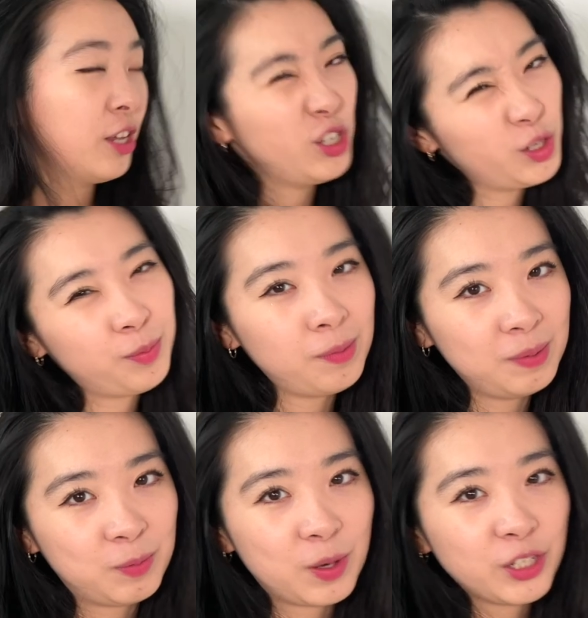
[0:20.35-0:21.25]
you should probably
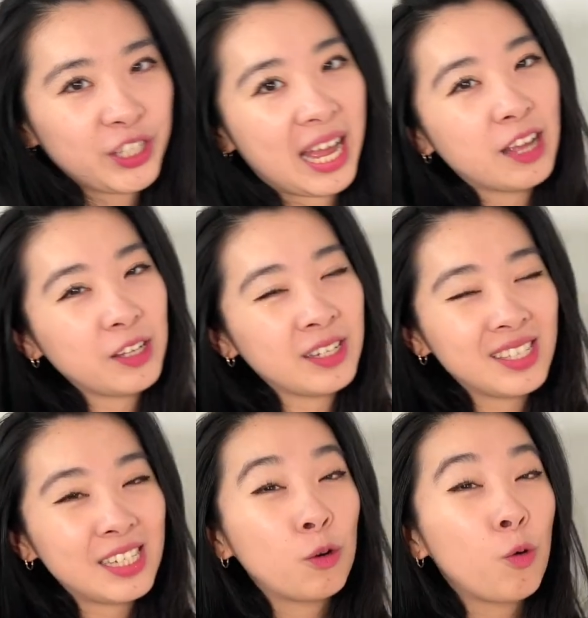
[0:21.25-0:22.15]
watch that. You can
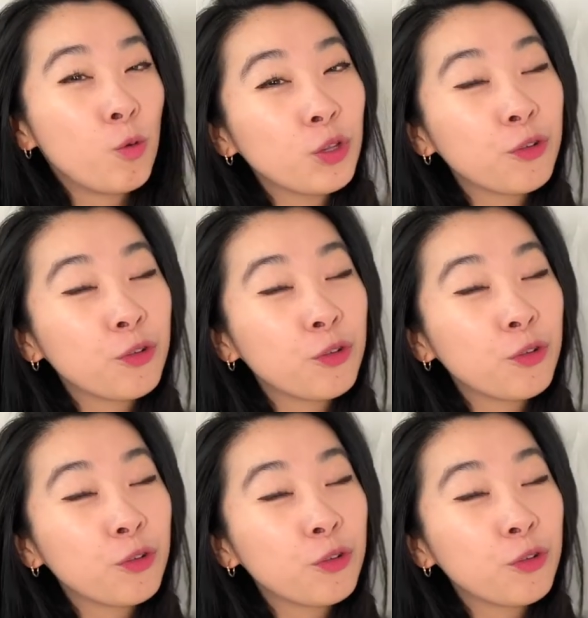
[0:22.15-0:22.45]
see all the